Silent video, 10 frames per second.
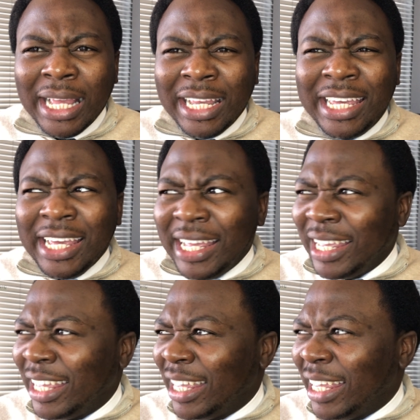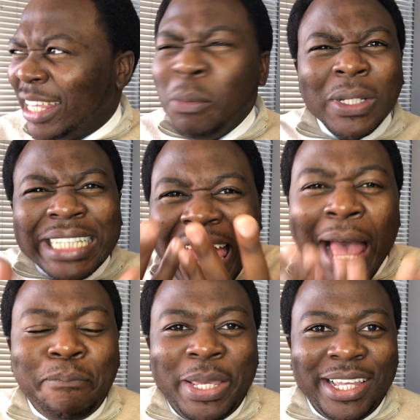He was
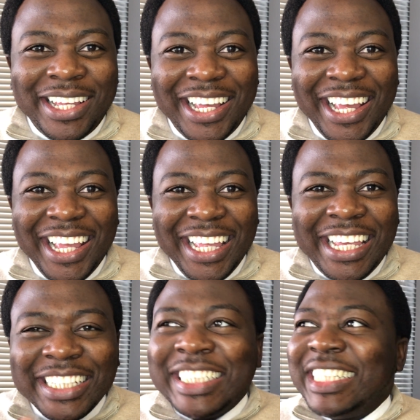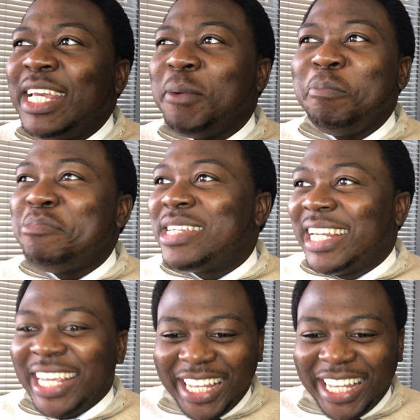happy. He seemed